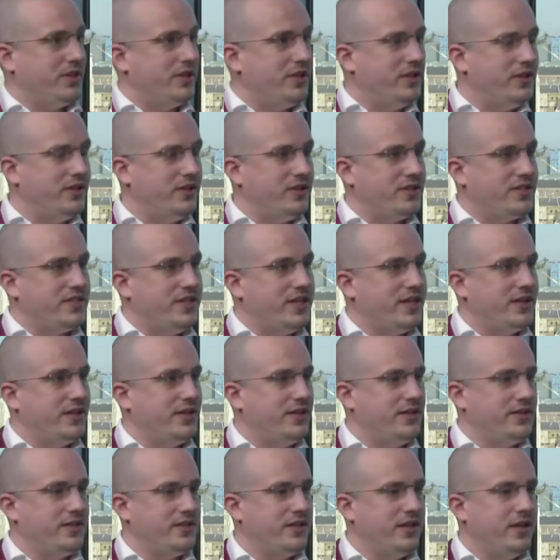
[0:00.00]
in the last
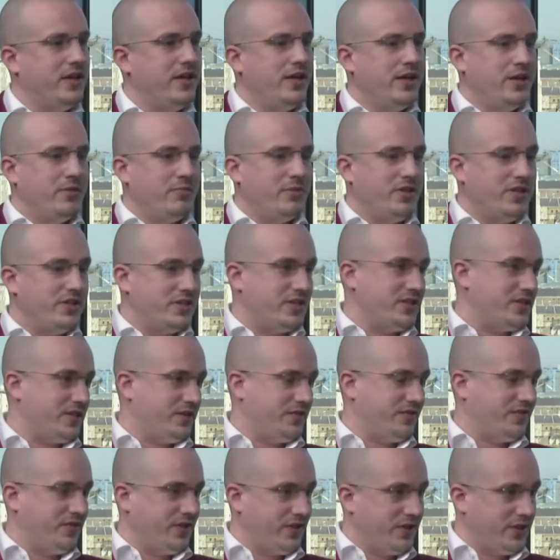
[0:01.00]
second. But this is
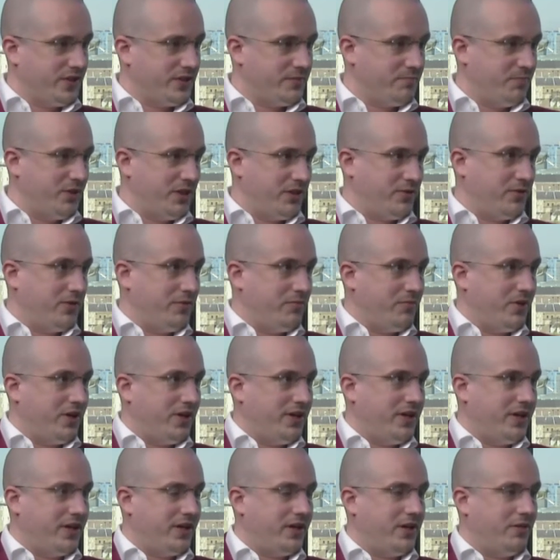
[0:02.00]
the first Bitcoin
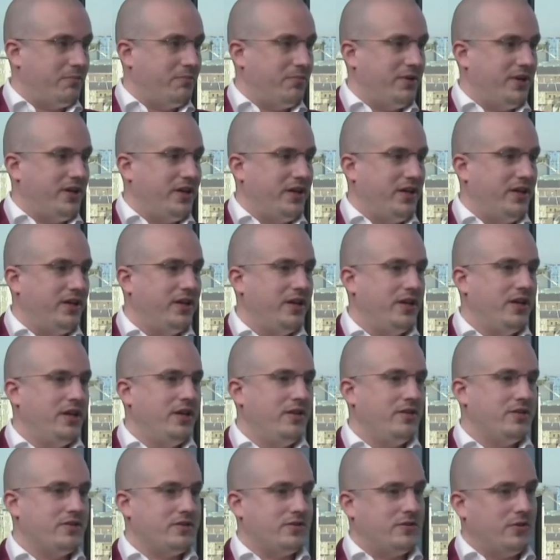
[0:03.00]
mining company
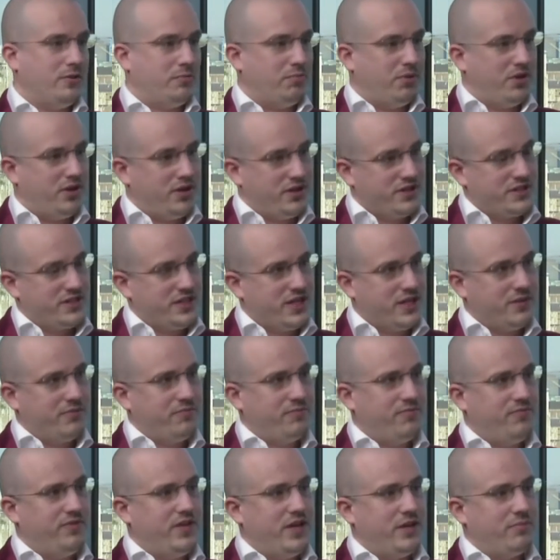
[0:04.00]
that's got past
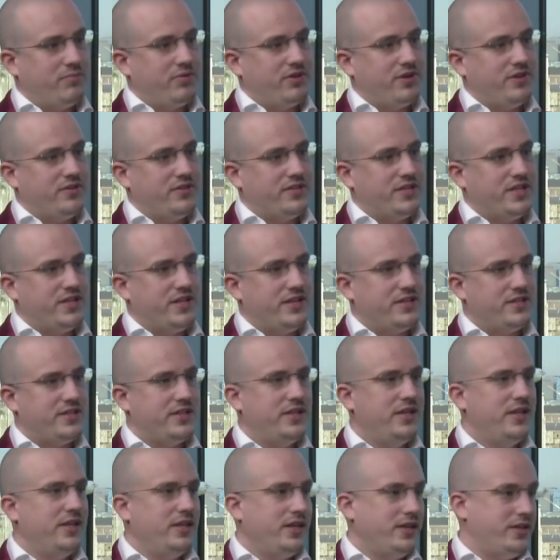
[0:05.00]
that process
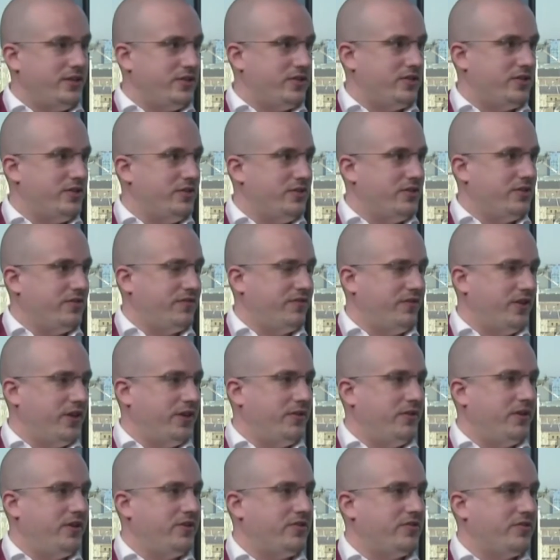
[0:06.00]
and is due to
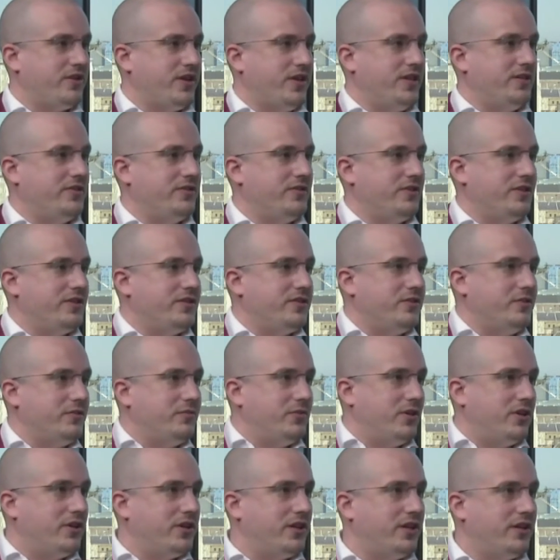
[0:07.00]
float and trade on a stock
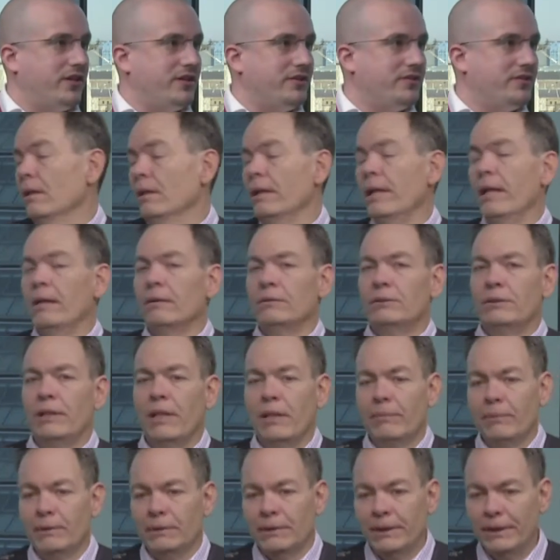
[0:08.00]
market. Now,
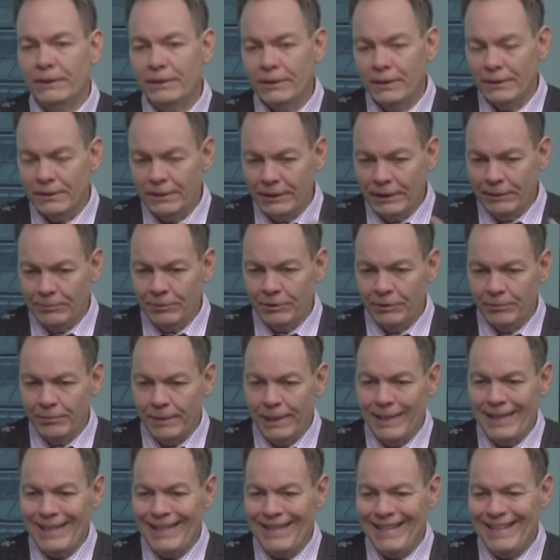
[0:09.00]
Simon Dixon, it seems to
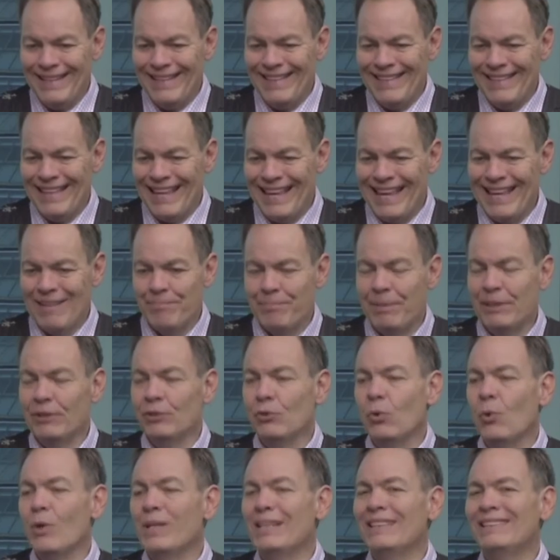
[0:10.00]
me that
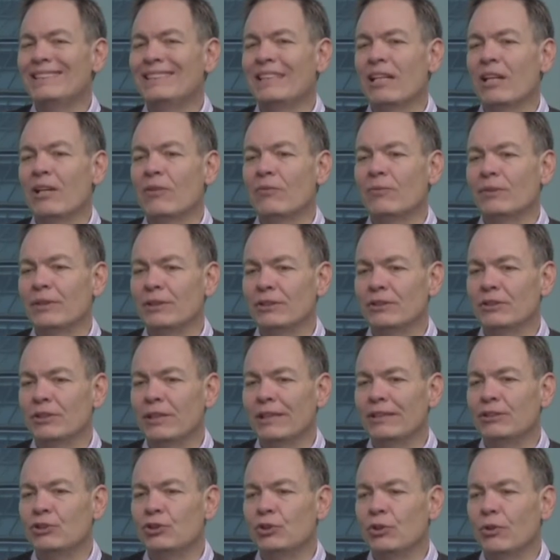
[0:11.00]
Bitcoin itself is
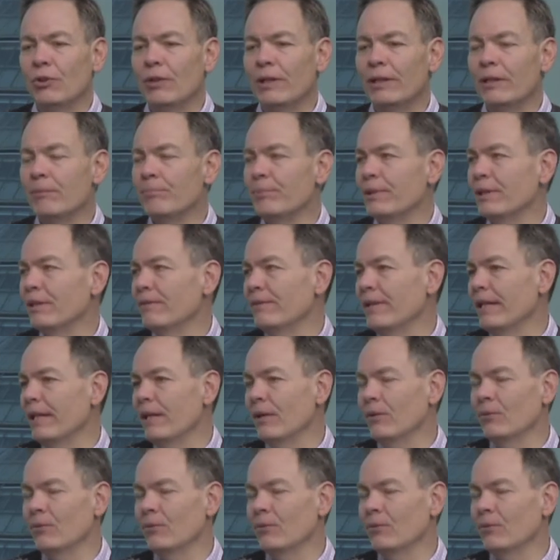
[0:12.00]
enjoying a bit of a